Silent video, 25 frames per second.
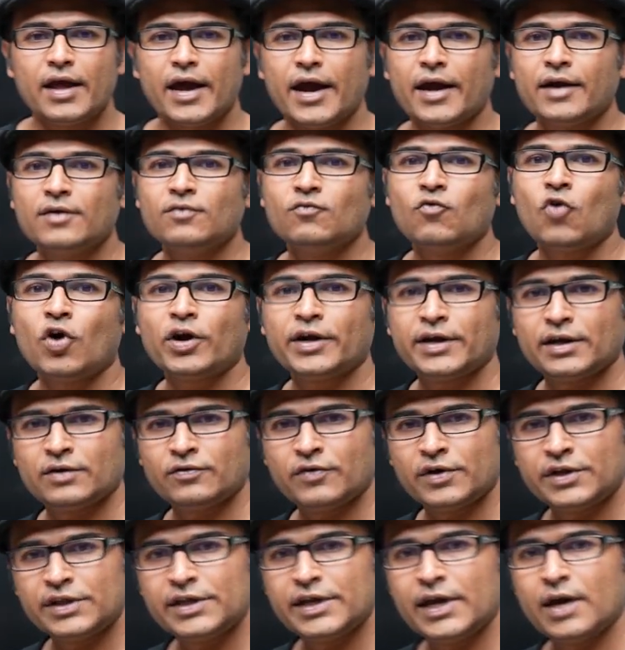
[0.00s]
and
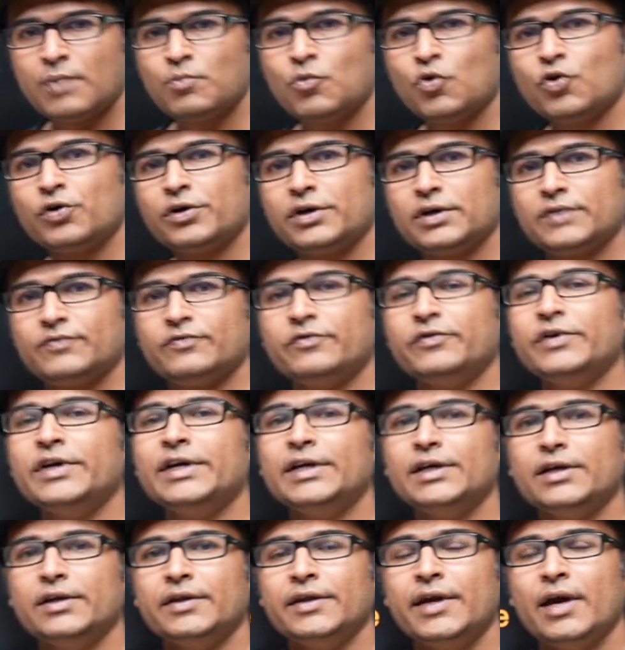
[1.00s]
whatever the amount
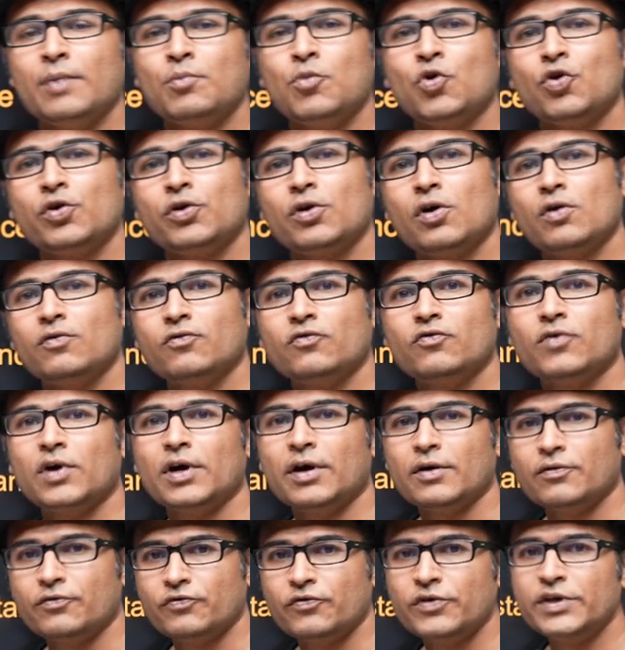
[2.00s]
fee, the amount of
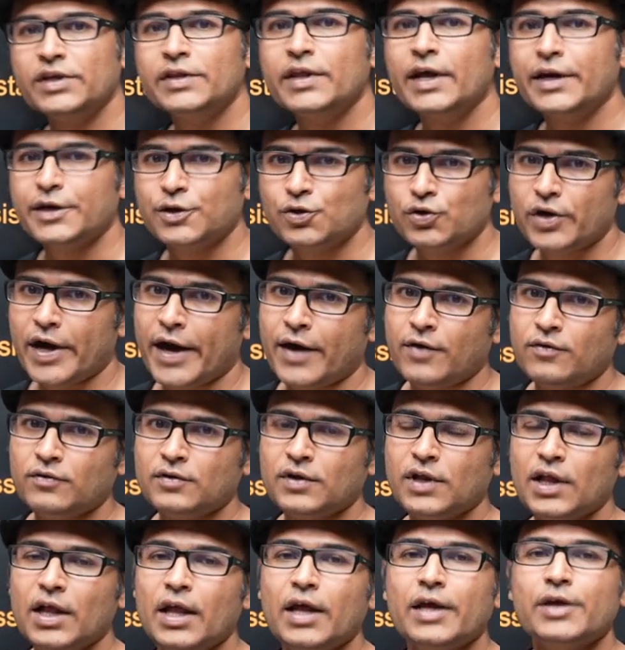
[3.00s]
uh, fee that you
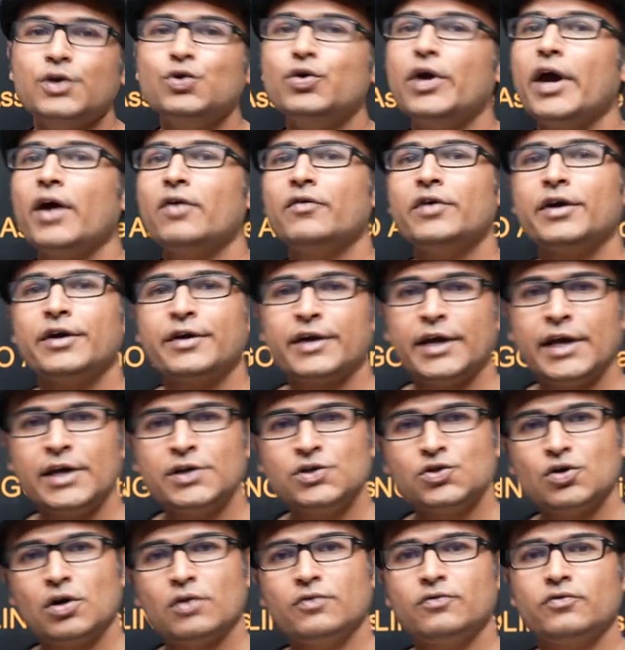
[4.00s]
have, you have a
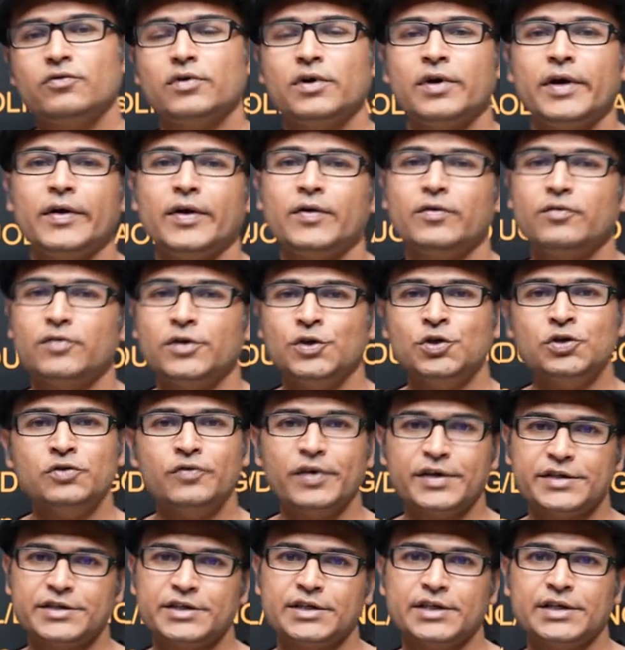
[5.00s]
range of uh,
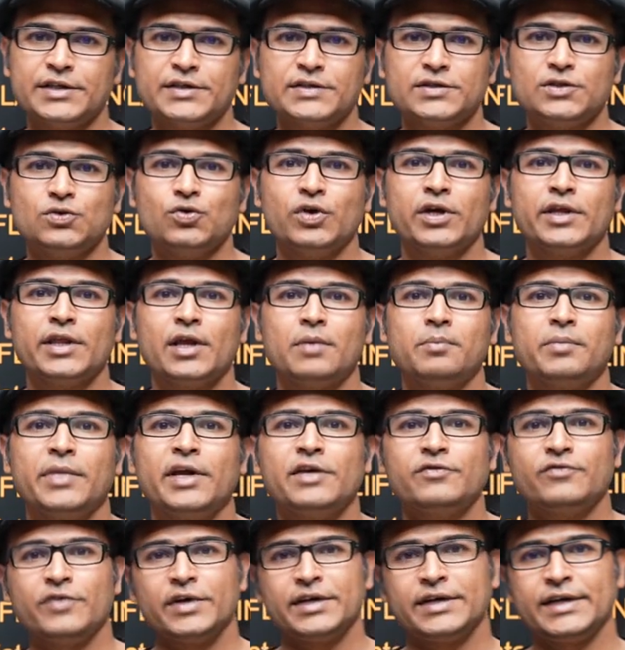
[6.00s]
universities. You can
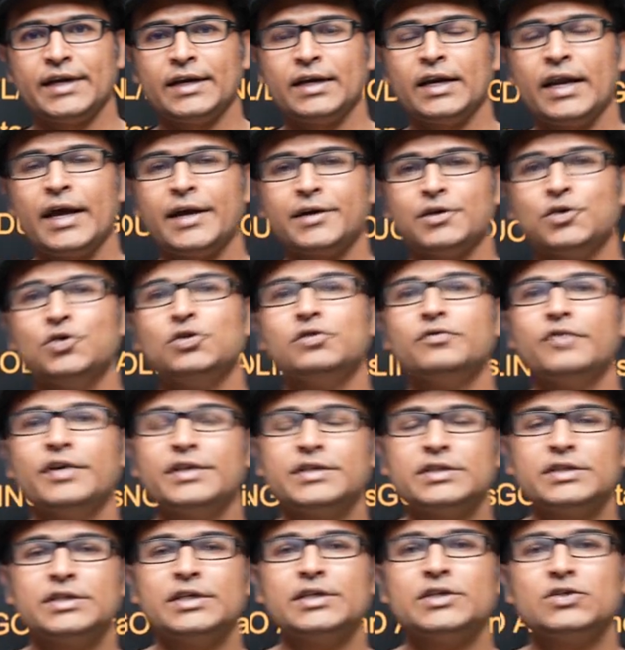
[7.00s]
apply for ten lakh
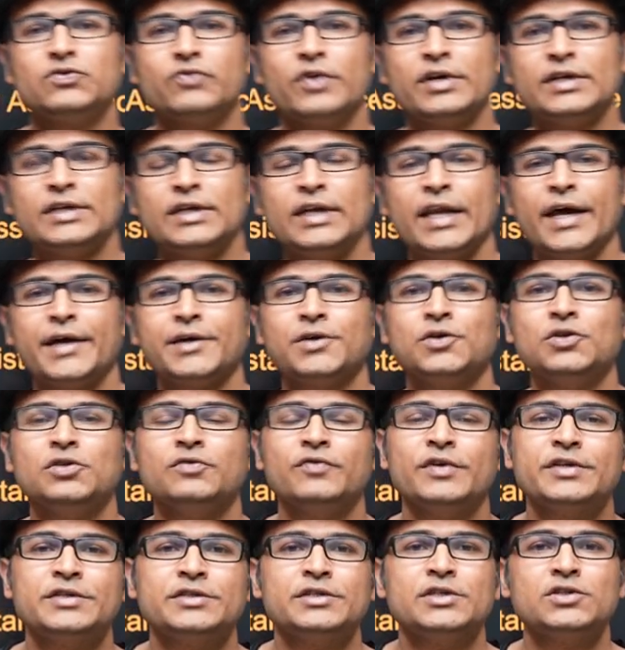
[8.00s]
universities, twenty lakh
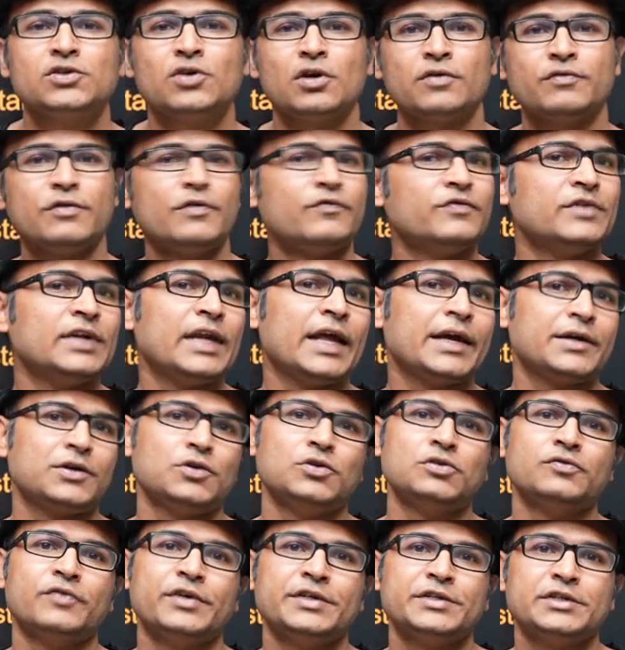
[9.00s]
universities, or fifty lakh
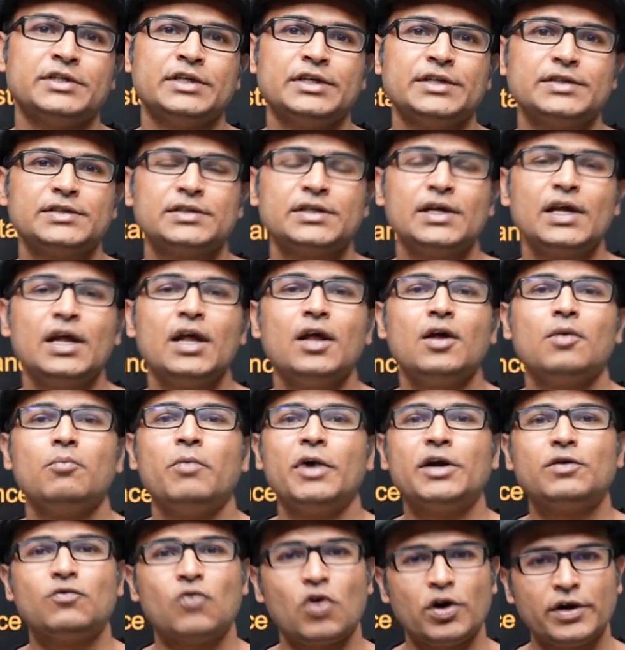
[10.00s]
universities.
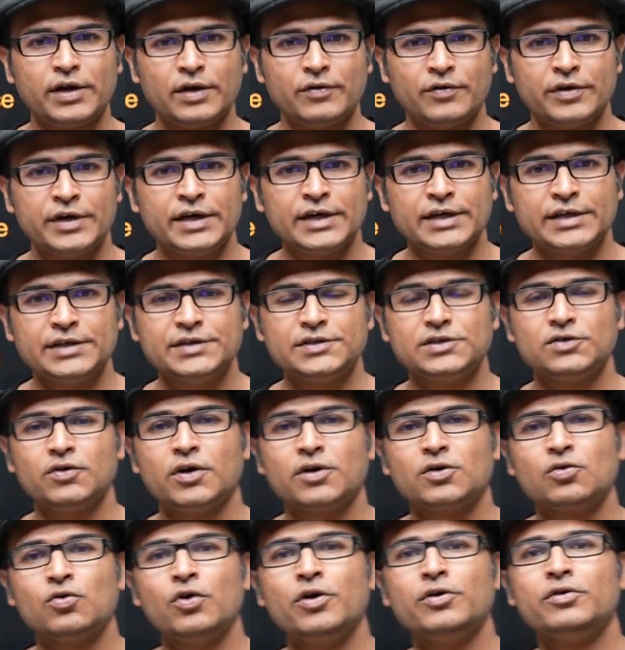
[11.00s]
But whatever it is, you
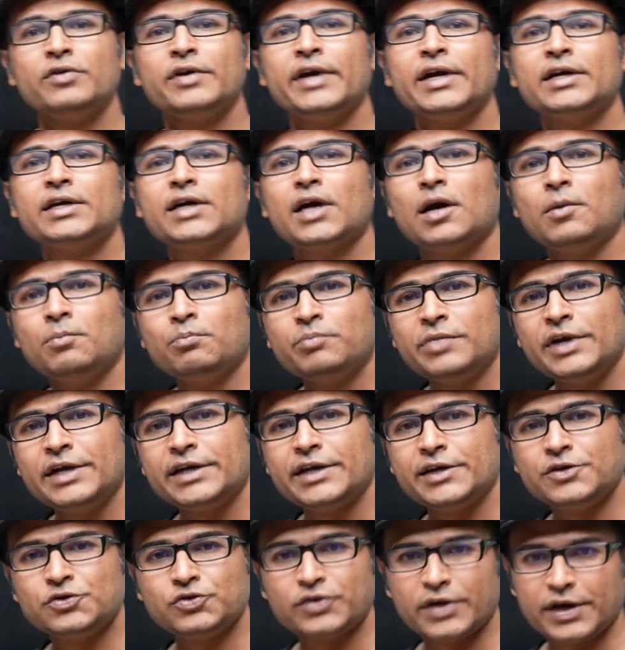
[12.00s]
are going to get complete
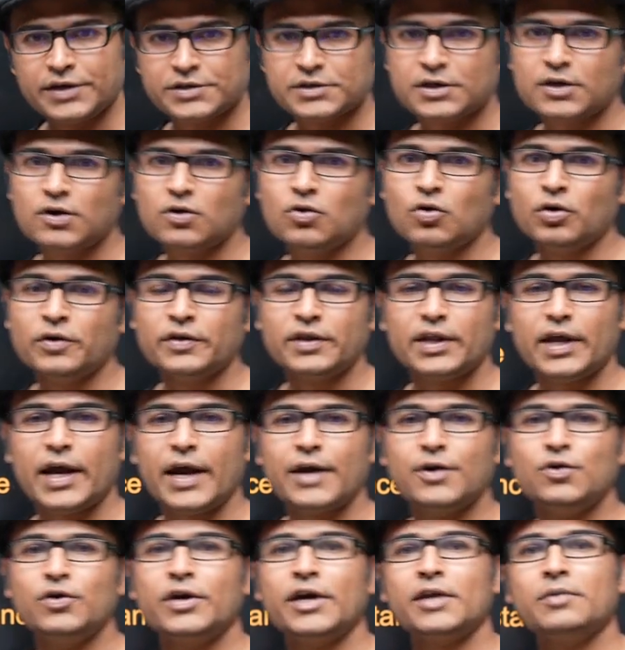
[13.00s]
education loan,
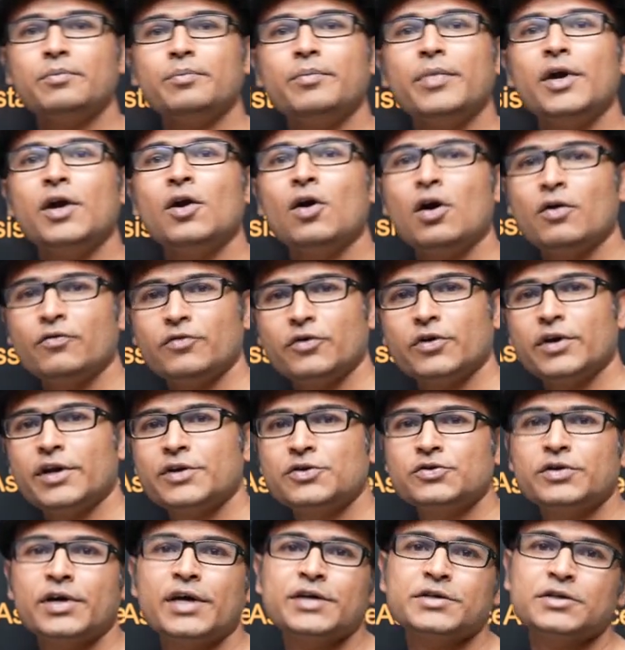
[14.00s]
and you can pay off your
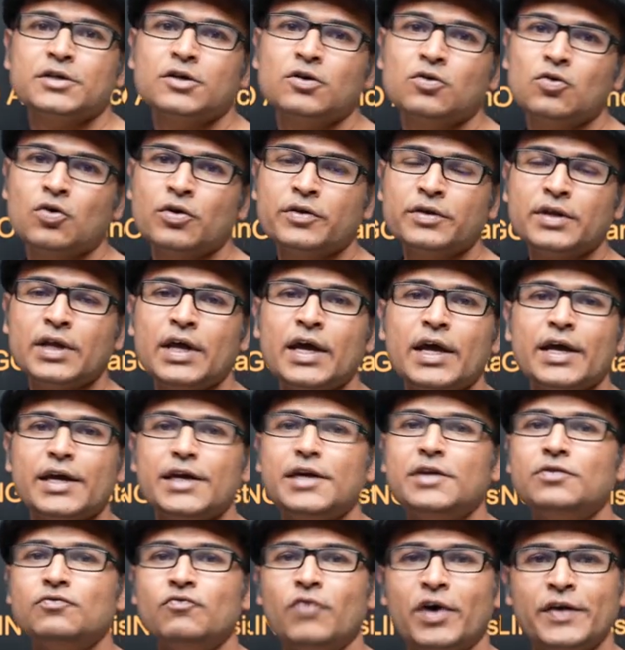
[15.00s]
education loan
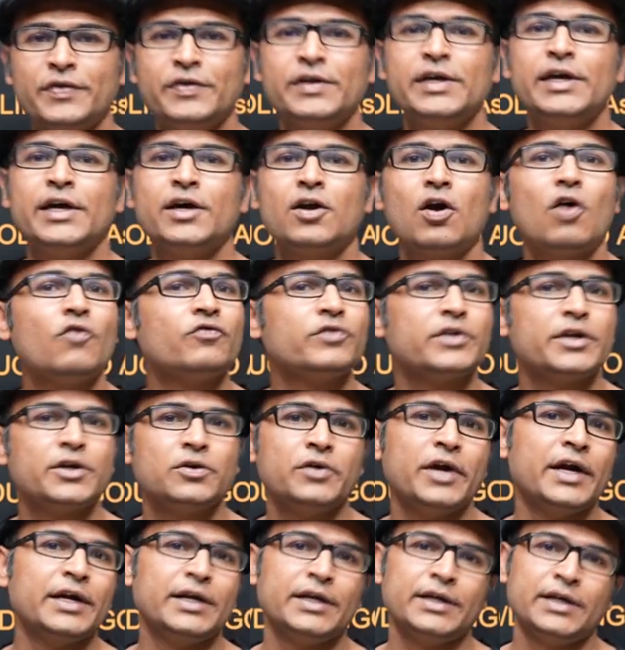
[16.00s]
in one year after you
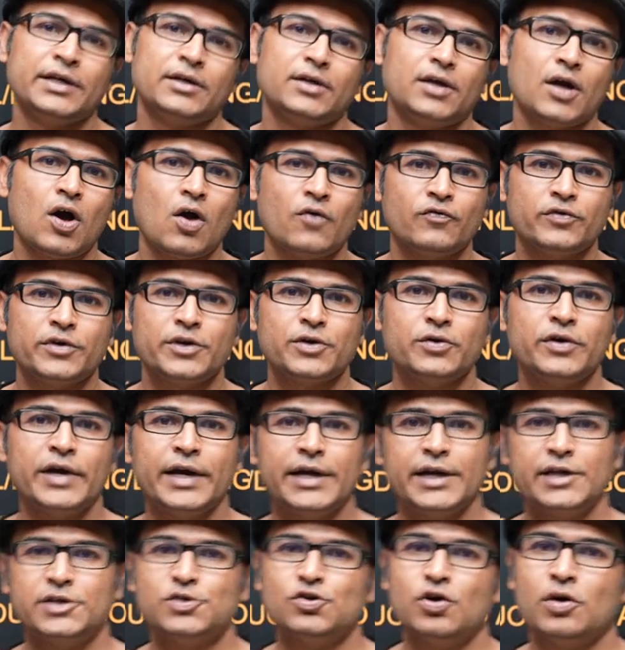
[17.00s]
getting after you
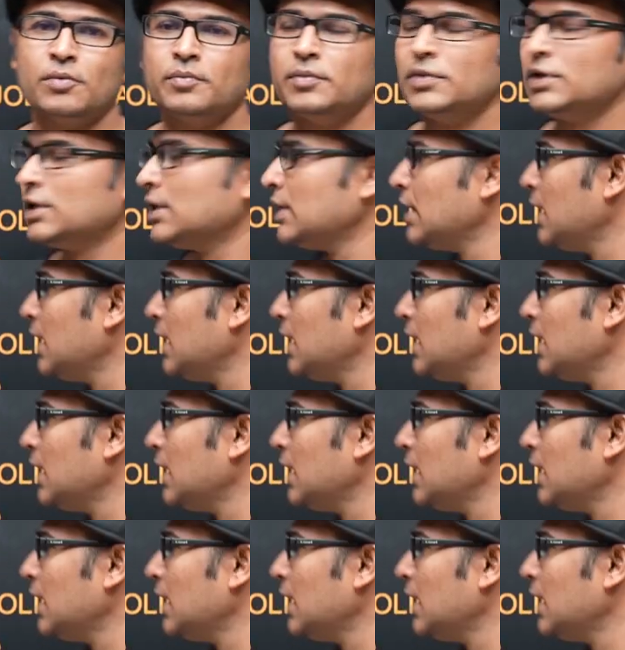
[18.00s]
get a job.